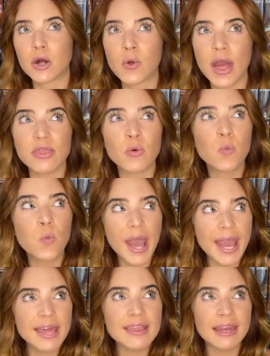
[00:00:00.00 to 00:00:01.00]
Okay, the
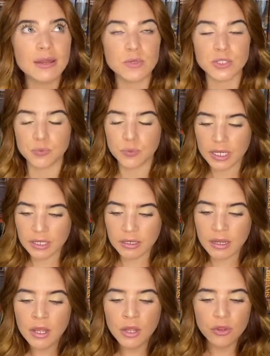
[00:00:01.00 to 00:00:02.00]
way that it was
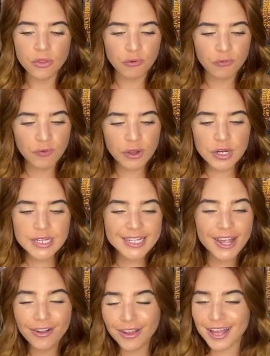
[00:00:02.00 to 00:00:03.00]
written, the fairy
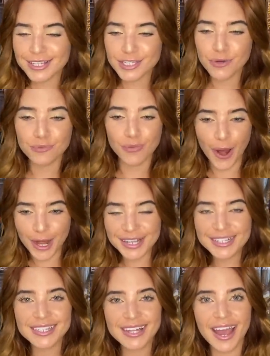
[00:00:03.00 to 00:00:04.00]
tale esque
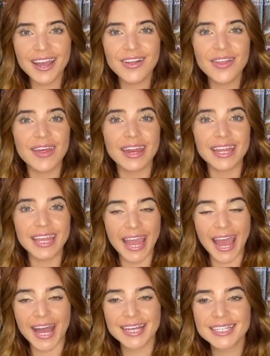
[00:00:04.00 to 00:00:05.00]
writing style that he
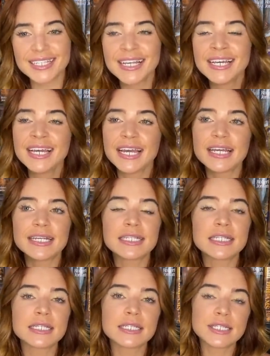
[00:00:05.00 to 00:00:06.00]
has
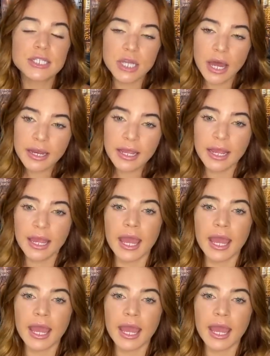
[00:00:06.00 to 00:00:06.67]
is stunning.